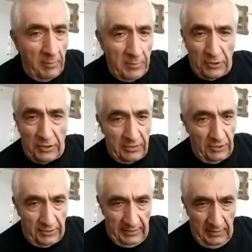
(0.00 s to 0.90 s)
woman to talk
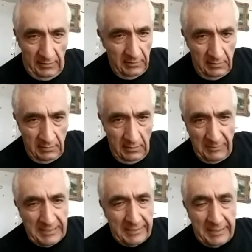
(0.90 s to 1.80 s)
dirty? I
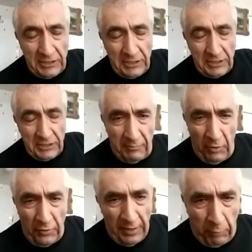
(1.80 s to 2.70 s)
mean, they touch each other
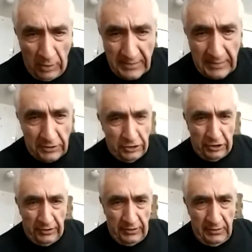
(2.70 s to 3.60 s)
more than boys touch each
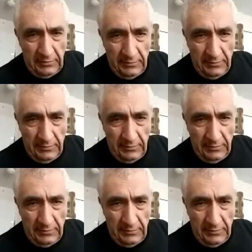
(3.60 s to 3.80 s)
other.